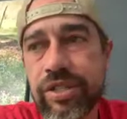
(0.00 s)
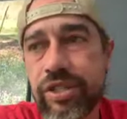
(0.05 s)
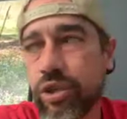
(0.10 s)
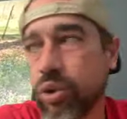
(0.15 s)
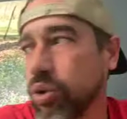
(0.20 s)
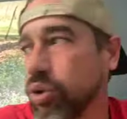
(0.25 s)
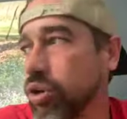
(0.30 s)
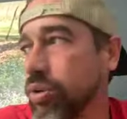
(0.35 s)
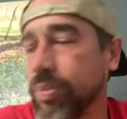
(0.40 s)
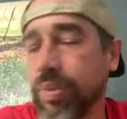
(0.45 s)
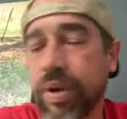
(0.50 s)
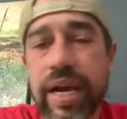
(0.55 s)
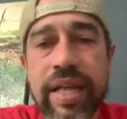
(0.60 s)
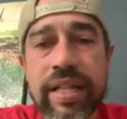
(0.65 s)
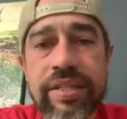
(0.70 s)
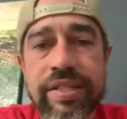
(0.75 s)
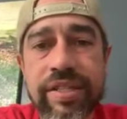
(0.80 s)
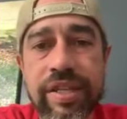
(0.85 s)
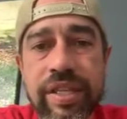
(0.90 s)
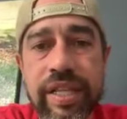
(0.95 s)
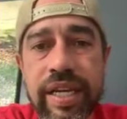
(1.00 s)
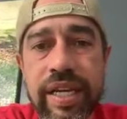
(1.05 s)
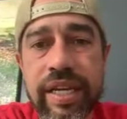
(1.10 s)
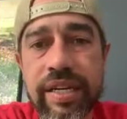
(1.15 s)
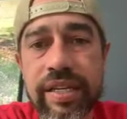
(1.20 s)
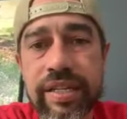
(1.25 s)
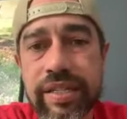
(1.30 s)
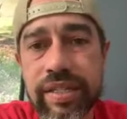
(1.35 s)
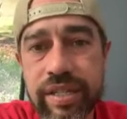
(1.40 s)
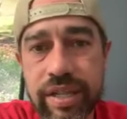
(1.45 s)
shorter breaths, and
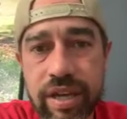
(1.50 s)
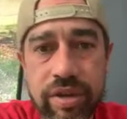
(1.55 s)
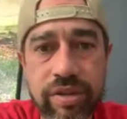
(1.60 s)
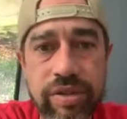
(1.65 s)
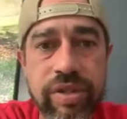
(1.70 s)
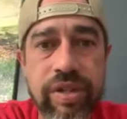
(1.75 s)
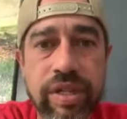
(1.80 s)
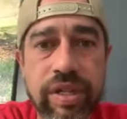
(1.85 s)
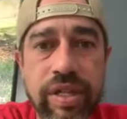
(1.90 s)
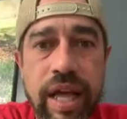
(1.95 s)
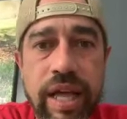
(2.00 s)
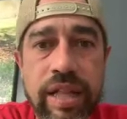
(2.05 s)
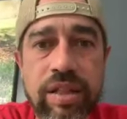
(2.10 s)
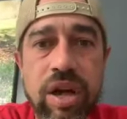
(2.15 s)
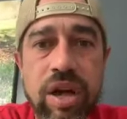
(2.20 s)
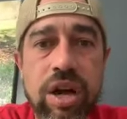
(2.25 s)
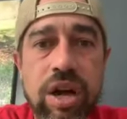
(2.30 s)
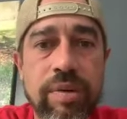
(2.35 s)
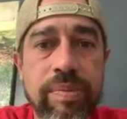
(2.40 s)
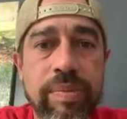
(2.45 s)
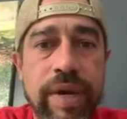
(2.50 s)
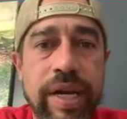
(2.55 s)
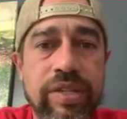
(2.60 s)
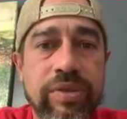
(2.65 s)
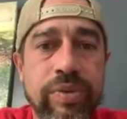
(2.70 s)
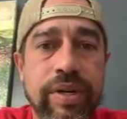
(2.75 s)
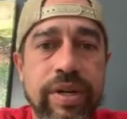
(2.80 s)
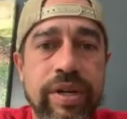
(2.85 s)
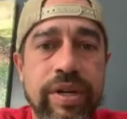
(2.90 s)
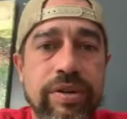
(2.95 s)
then go to like longer
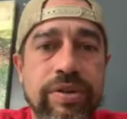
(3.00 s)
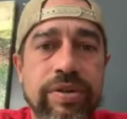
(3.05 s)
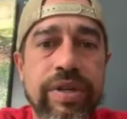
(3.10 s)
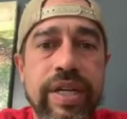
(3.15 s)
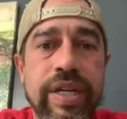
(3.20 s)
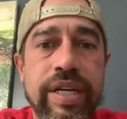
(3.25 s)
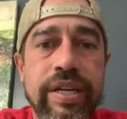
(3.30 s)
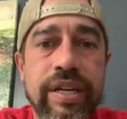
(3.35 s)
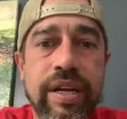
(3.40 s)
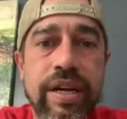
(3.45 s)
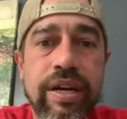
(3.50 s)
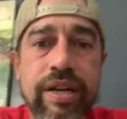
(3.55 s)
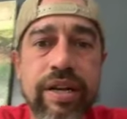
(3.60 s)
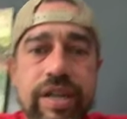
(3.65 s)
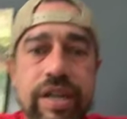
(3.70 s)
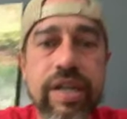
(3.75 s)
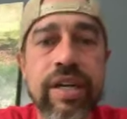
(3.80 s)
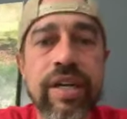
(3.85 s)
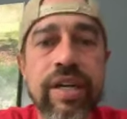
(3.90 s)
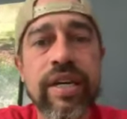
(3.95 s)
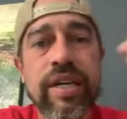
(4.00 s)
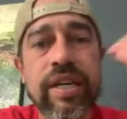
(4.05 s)
breaths where you're holding it longer